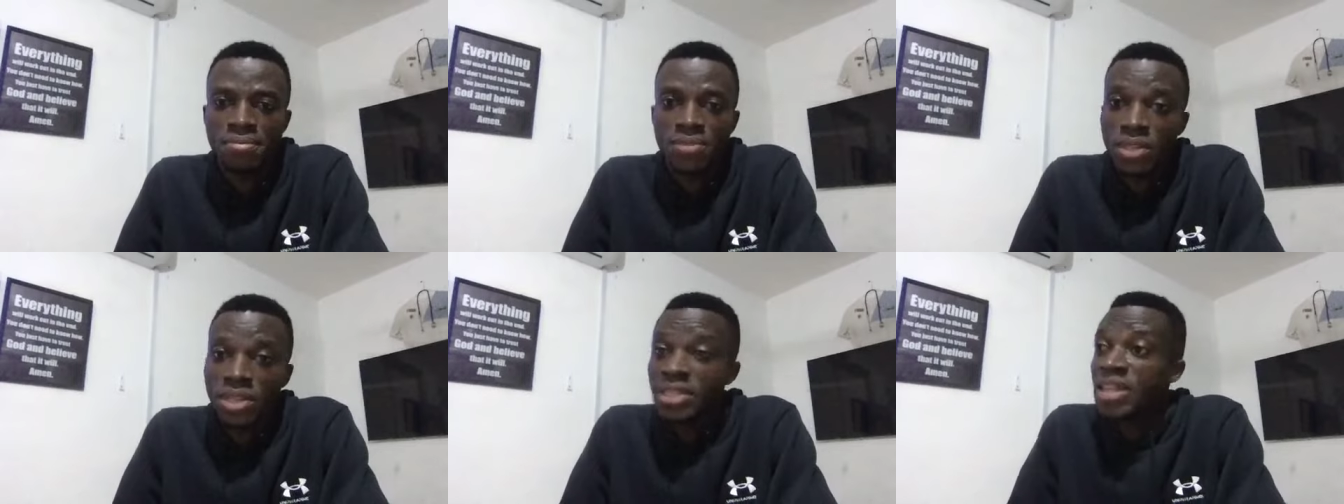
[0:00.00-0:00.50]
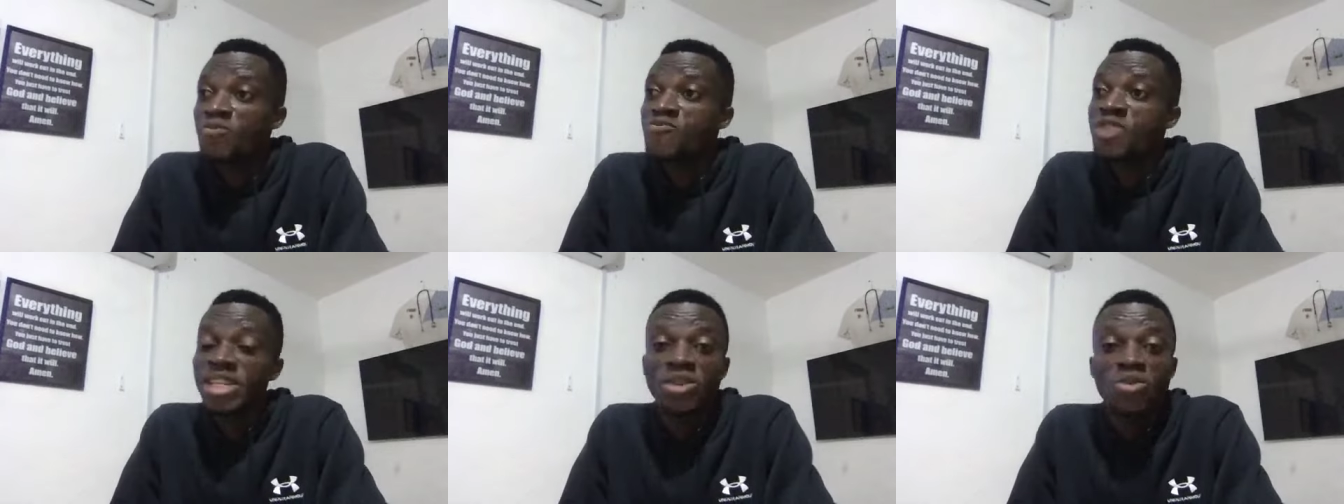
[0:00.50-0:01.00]
is the
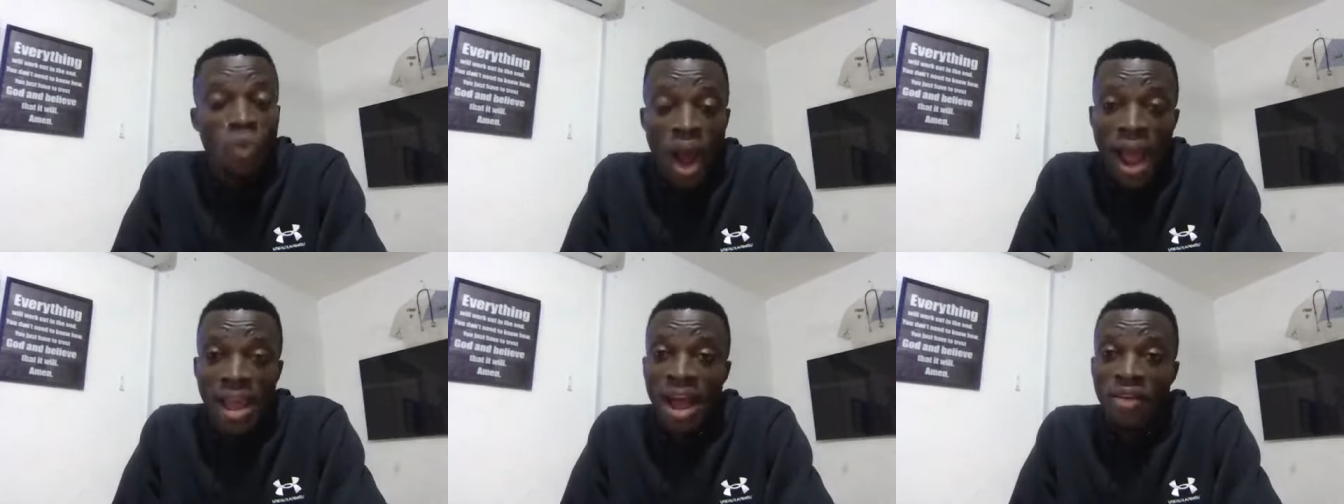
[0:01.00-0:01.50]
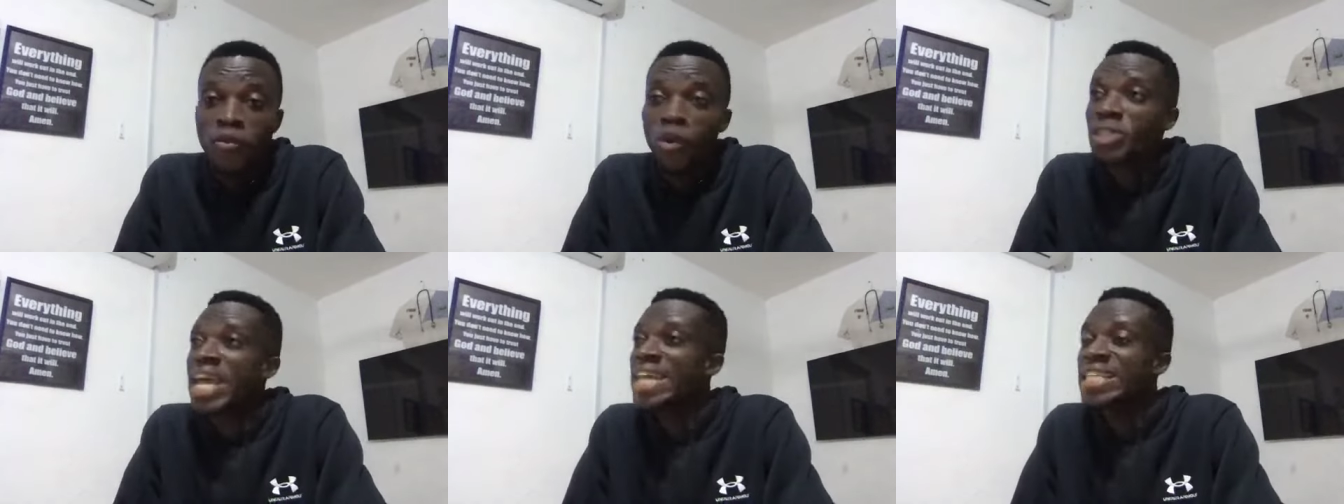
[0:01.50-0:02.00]
reason why uh, for
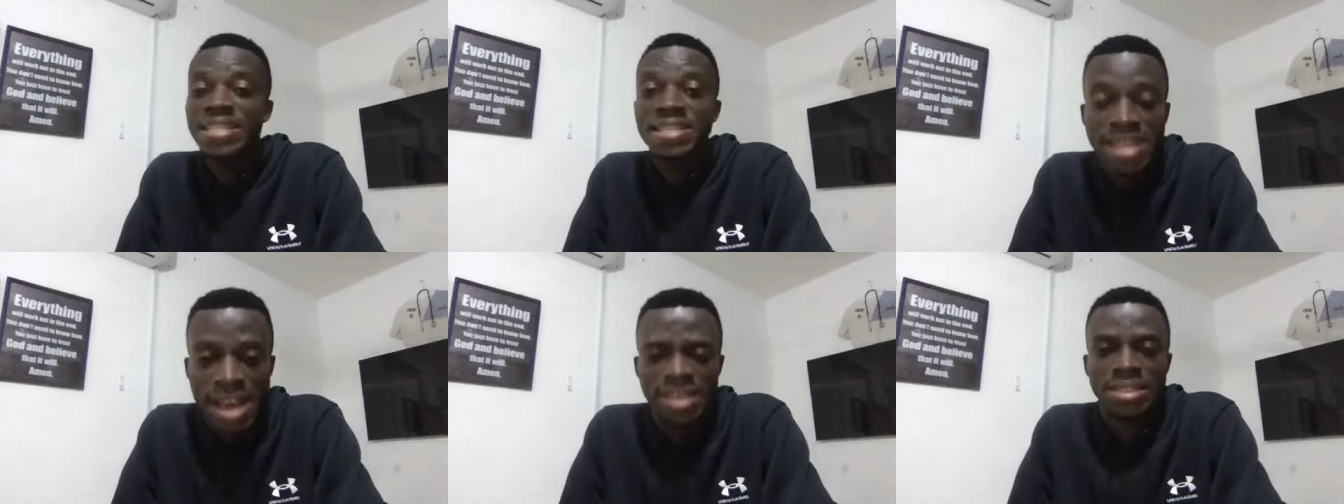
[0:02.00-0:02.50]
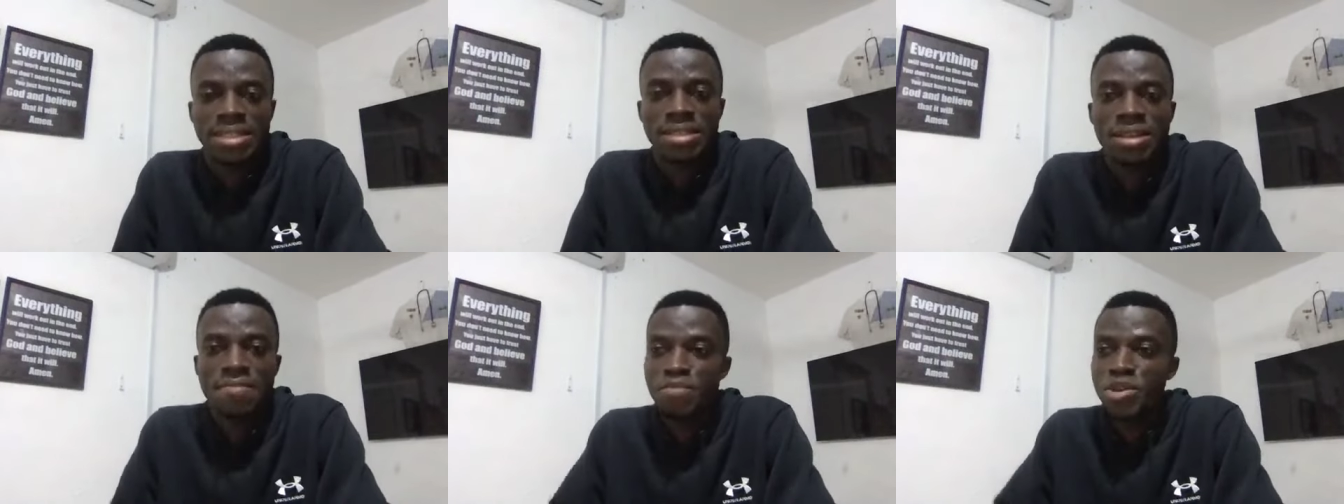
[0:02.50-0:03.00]
30 years,
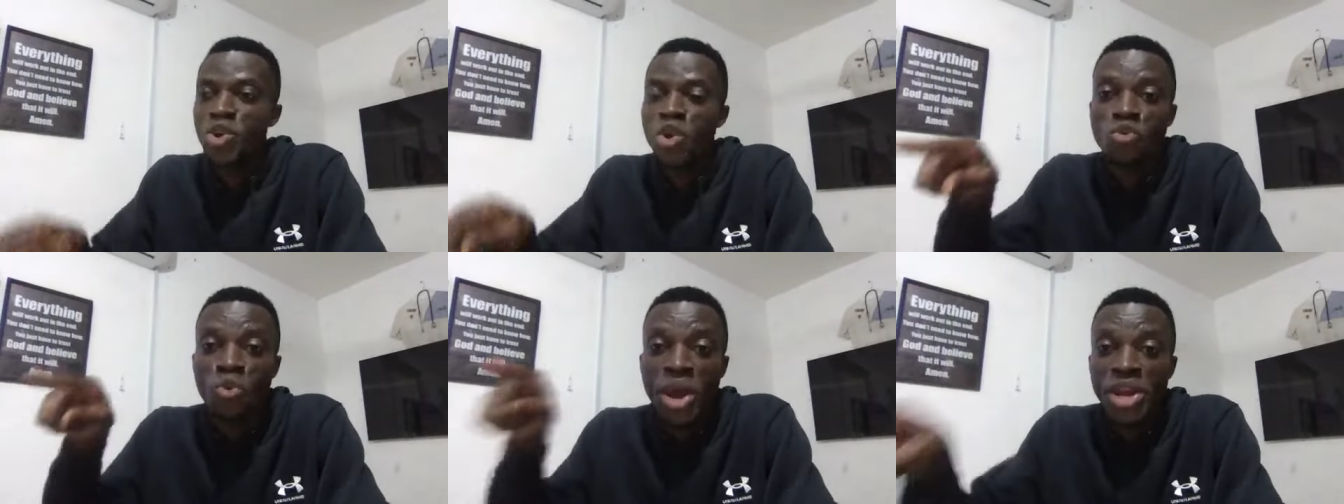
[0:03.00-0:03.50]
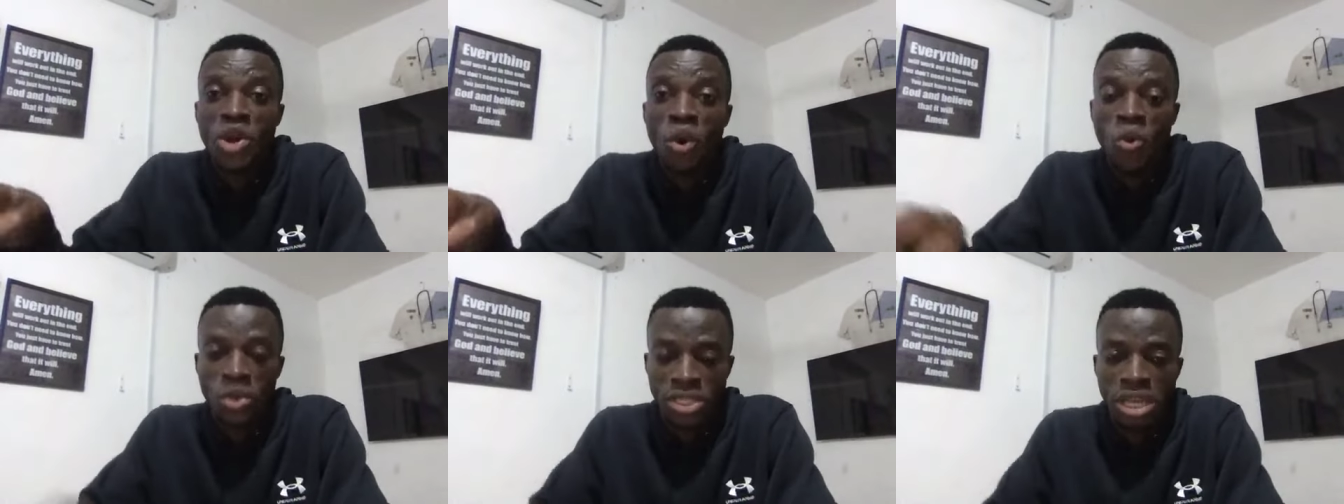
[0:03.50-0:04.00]
being on
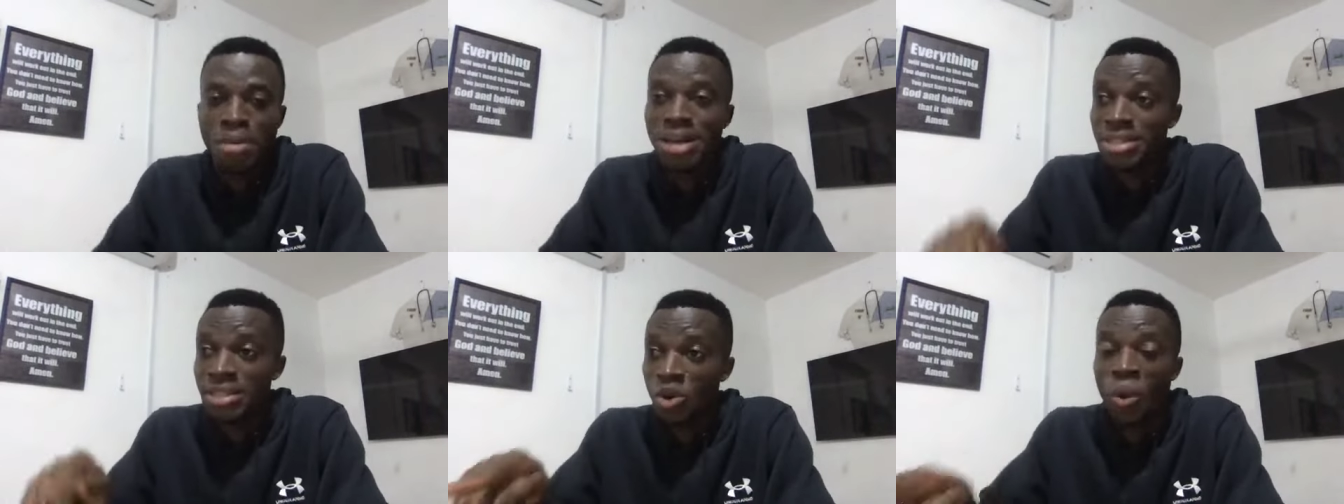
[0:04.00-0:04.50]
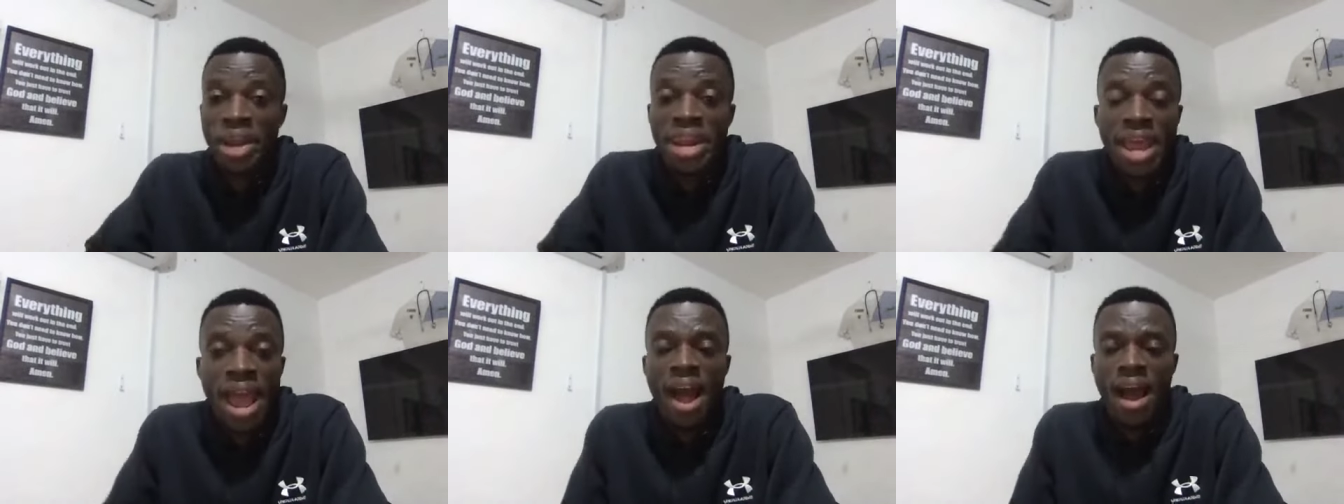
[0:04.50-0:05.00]
radio, some are still where
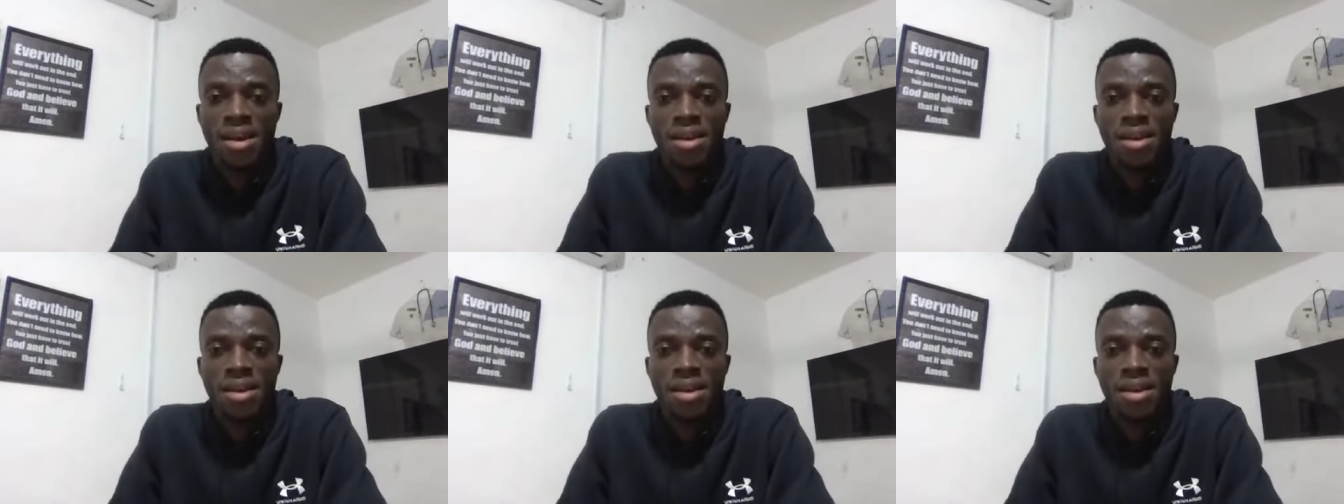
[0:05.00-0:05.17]
they are,